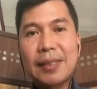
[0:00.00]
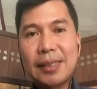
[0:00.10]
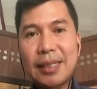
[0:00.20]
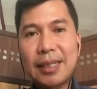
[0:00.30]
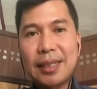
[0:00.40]

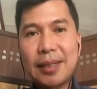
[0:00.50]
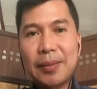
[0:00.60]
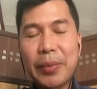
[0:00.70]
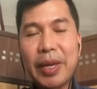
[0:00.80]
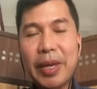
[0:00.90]
the
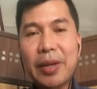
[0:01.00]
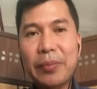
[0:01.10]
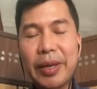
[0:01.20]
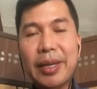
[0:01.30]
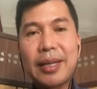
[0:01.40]

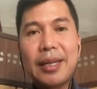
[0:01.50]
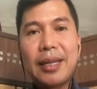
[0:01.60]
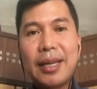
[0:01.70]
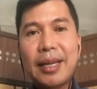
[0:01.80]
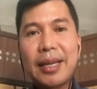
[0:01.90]
PNP,
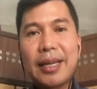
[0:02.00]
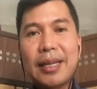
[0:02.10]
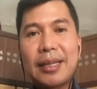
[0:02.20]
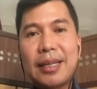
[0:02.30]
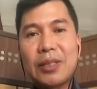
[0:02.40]

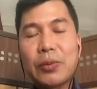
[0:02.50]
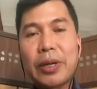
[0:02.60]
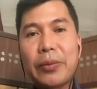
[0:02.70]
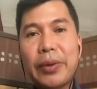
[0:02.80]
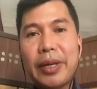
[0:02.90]
and that's
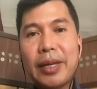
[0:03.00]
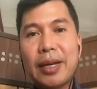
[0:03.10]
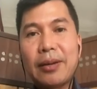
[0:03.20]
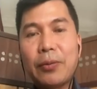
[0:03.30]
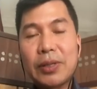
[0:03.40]
why
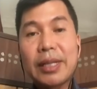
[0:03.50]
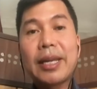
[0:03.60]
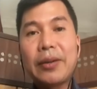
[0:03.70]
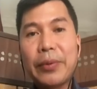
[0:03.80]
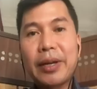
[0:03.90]
once
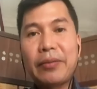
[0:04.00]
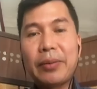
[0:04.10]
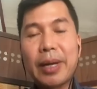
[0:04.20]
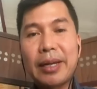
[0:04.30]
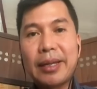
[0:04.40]
again we have
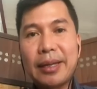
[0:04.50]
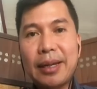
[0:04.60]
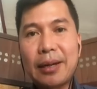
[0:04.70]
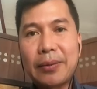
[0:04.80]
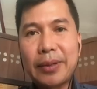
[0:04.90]
reminded
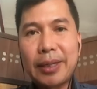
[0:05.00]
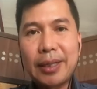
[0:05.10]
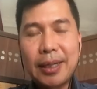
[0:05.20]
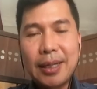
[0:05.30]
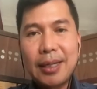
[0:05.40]
our
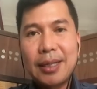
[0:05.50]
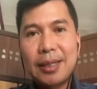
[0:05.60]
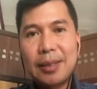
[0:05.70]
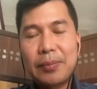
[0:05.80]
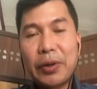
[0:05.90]

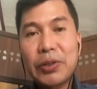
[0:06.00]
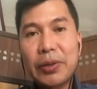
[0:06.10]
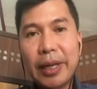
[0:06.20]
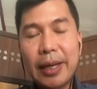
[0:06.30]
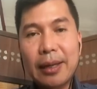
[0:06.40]

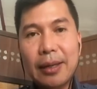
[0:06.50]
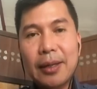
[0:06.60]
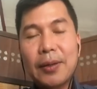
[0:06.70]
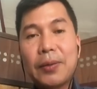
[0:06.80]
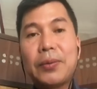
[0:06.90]
personnel
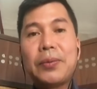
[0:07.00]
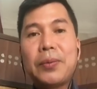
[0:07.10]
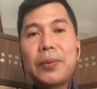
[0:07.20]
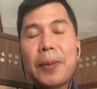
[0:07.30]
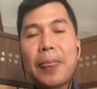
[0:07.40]

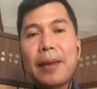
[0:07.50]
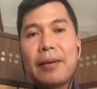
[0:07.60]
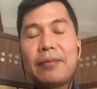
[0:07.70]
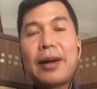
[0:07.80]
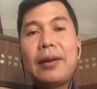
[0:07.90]
to
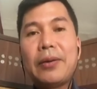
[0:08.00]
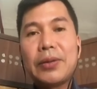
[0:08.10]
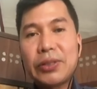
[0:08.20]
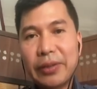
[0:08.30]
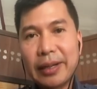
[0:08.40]
follow
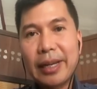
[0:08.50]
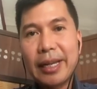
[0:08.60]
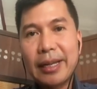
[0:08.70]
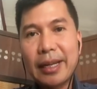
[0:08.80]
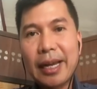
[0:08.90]
strictly
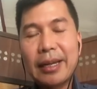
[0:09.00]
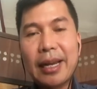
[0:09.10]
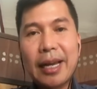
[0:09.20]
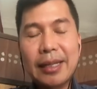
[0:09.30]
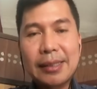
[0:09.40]
the
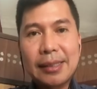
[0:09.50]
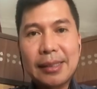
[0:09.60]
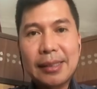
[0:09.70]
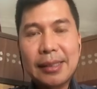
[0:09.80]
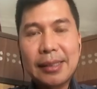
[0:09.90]

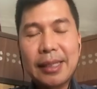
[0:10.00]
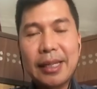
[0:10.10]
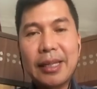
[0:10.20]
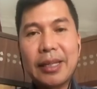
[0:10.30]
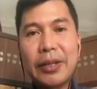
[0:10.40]
guidelines
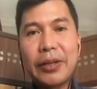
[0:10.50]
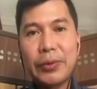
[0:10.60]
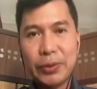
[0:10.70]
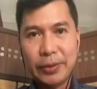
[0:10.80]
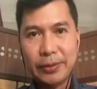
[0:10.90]
in
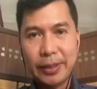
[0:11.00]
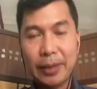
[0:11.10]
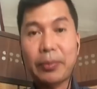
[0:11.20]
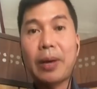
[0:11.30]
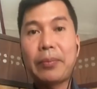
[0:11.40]

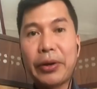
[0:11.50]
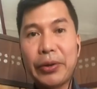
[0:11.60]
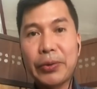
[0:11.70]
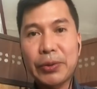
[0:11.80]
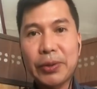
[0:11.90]
the proper
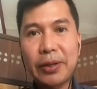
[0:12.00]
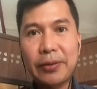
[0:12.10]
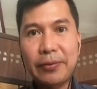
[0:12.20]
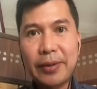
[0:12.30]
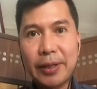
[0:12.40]
use
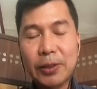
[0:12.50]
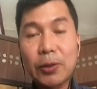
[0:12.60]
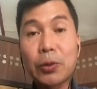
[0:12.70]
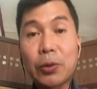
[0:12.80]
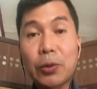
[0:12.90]
of
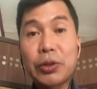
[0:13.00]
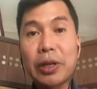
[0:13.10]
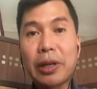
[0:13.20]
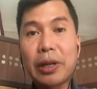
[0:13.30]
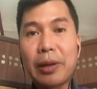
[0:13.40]

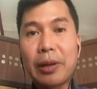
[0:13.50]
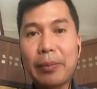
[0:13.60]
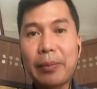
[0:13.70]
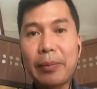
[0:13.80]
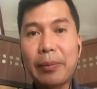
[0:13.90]
social
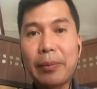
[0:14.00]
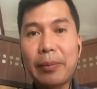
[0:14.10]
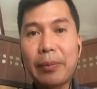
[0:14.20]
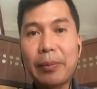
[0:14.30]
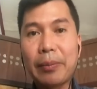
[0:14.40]

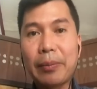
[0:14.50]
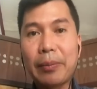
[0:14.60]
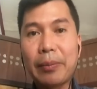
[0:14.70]
media.